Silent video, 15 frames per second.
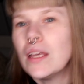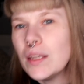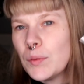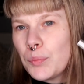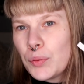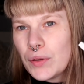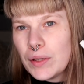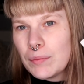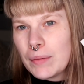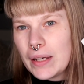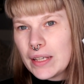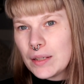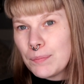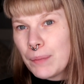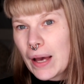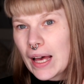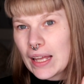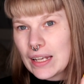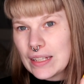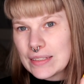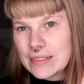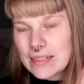the pre-made
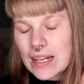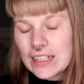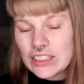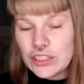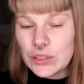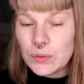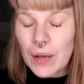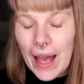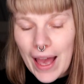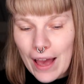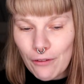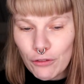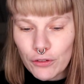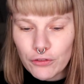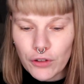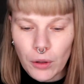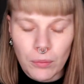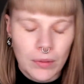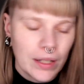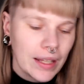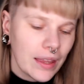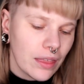palettes I do have from
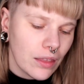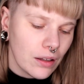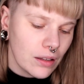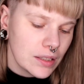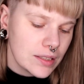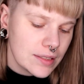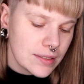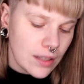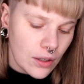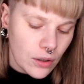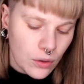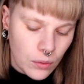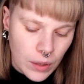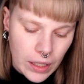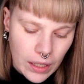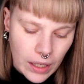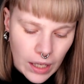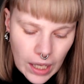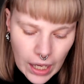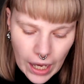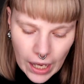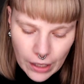Lethal. So
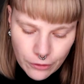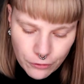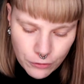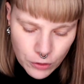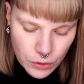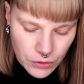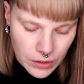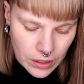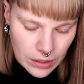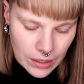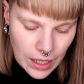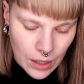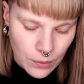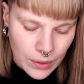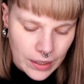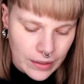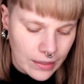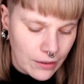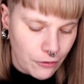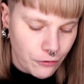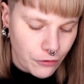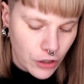I thought that now in
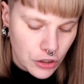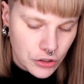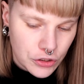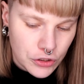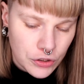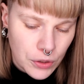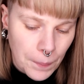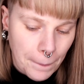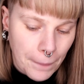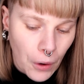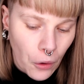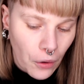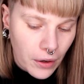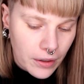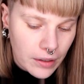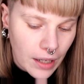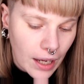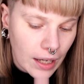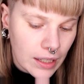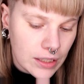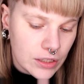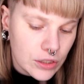the first part
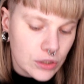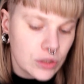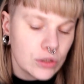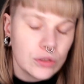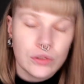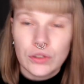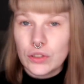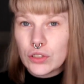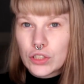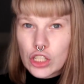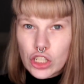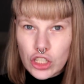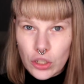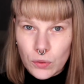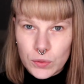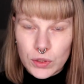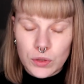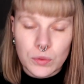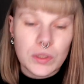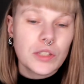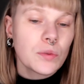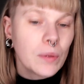I could show you
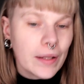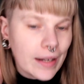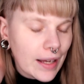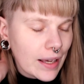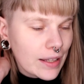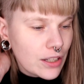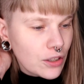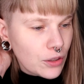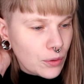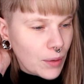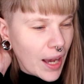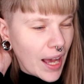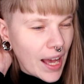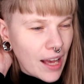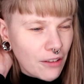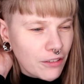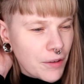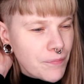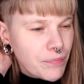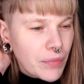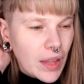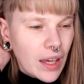which one I do have
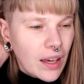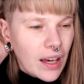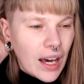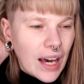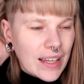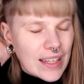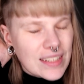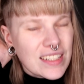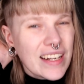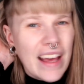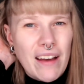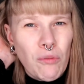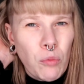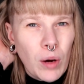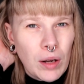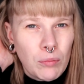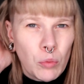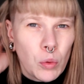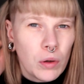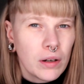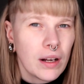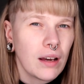I actually have one
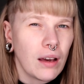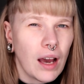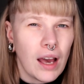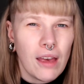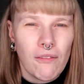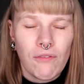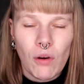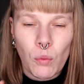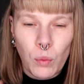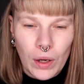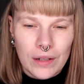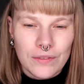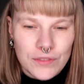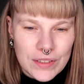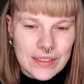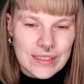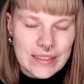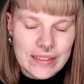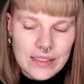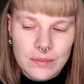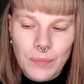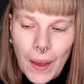more. I have one of the
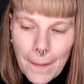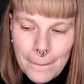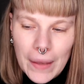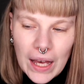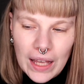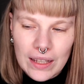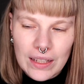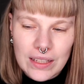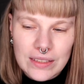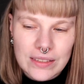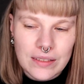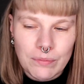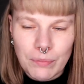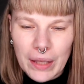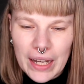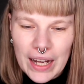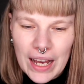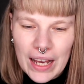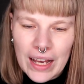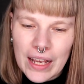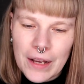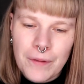six pan palettes, but
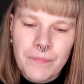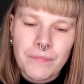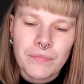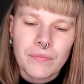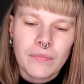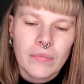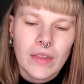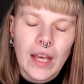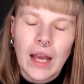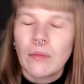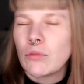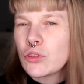I I'm